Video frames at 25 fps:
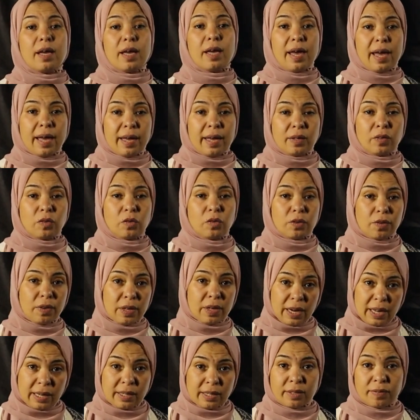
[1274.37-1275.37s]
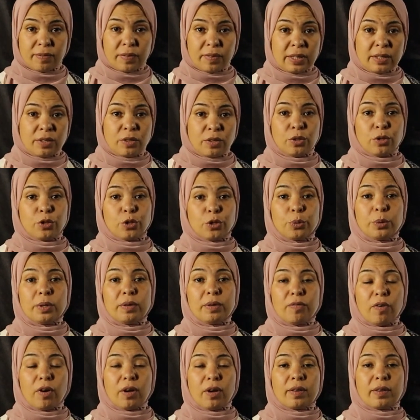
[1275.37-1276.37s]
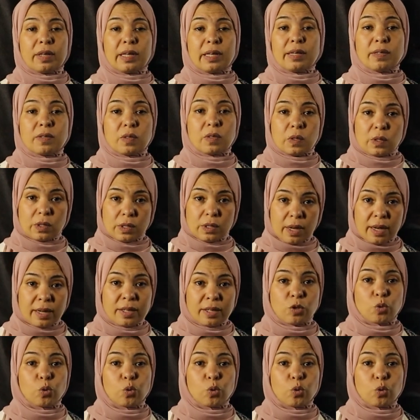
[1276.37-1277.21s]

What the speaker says: And the next video, you will find the exercise